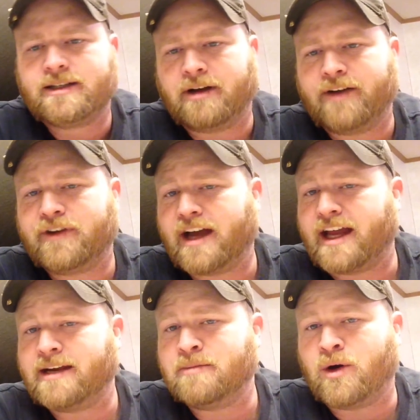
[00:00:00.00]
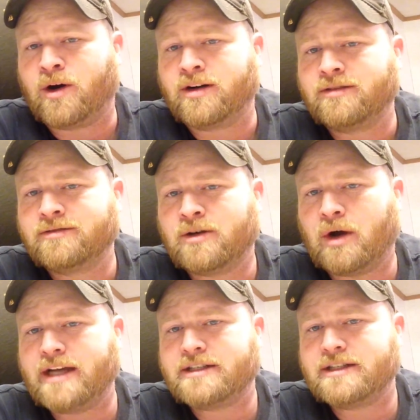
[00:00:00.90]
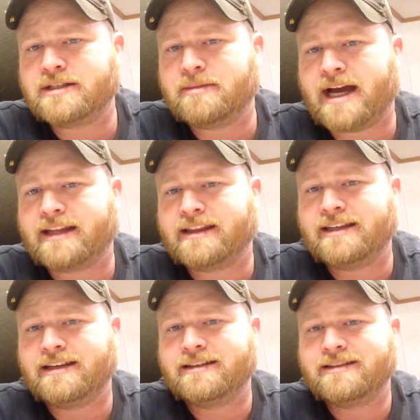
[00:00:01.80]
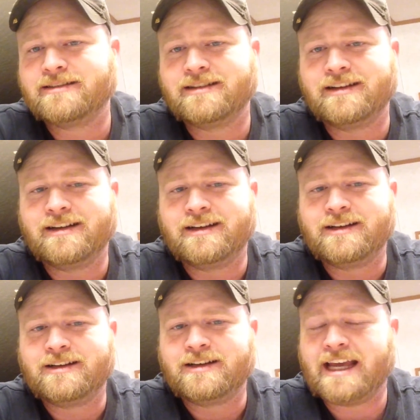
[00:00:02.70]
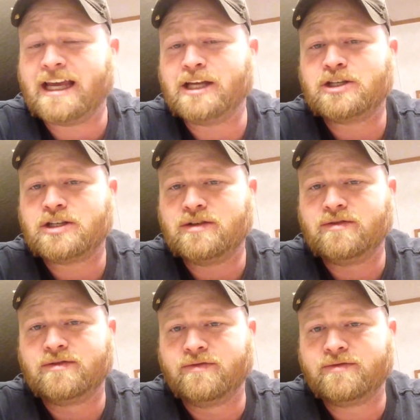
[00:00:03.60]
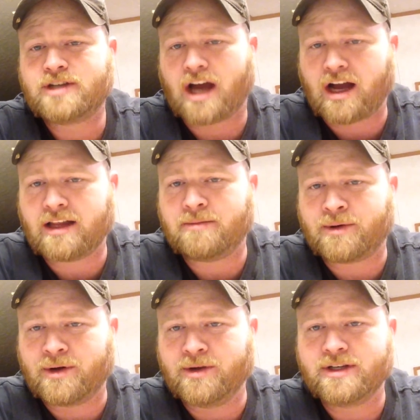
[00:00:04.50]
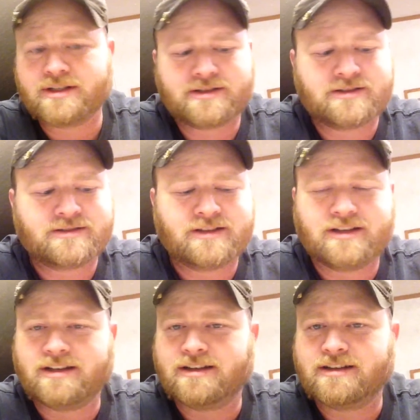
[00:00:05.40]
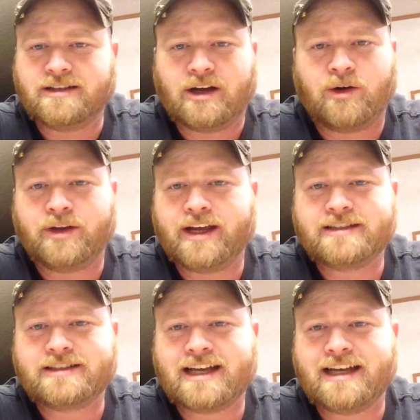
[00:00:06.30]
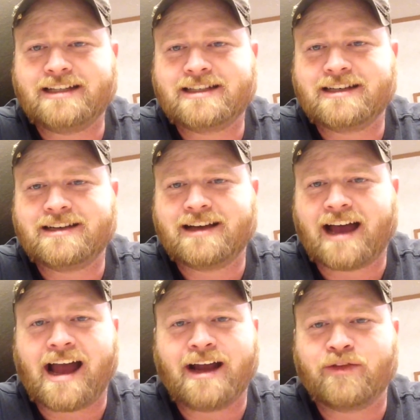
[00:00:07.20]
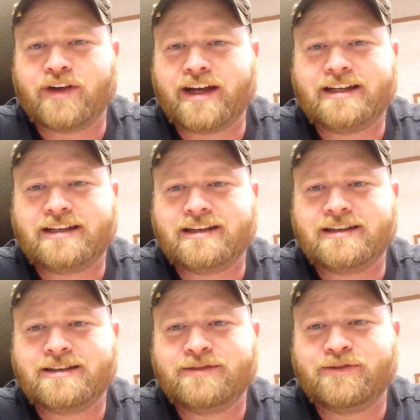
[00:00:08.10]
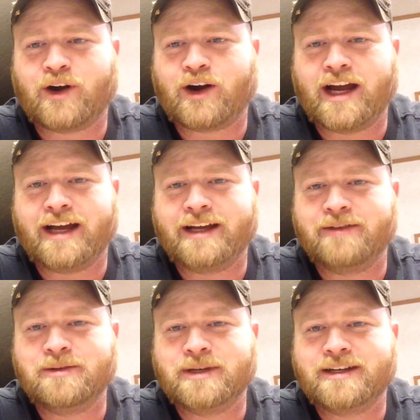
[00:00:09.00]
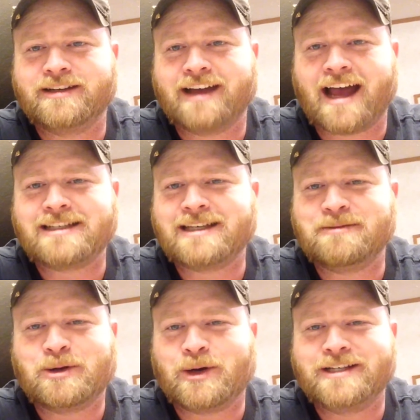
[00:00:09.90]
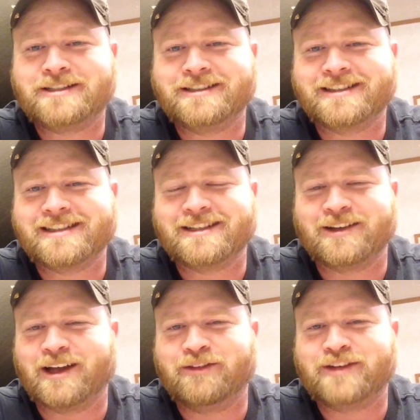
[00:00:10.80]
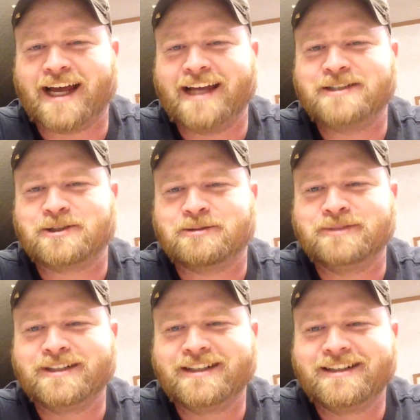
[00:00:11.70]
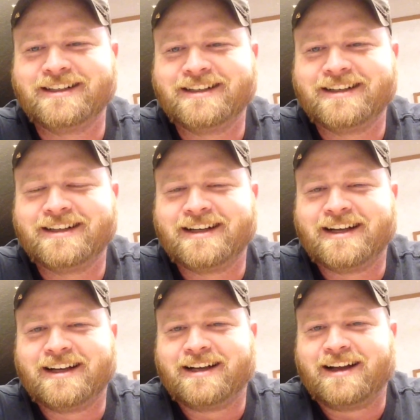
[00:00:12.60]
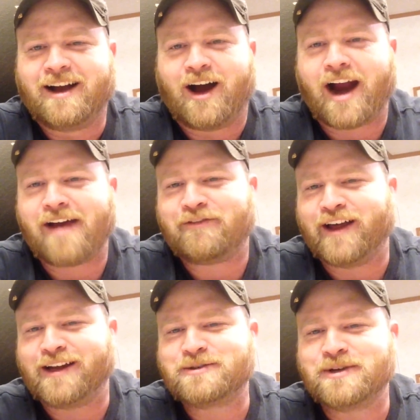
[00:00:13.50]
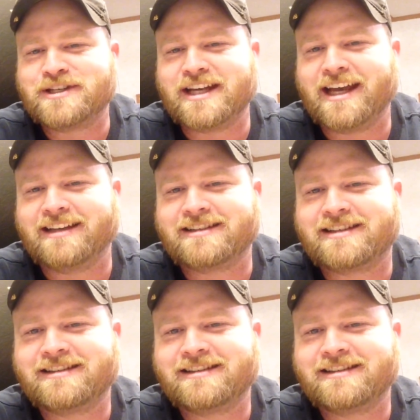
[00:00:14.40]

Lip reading: Well, if you got any more questions about his chocolate Morugas, don't hesitate to aggravate the far out of him and ask him questions, because he'll love to answer them. All right, fellers, we'll see you.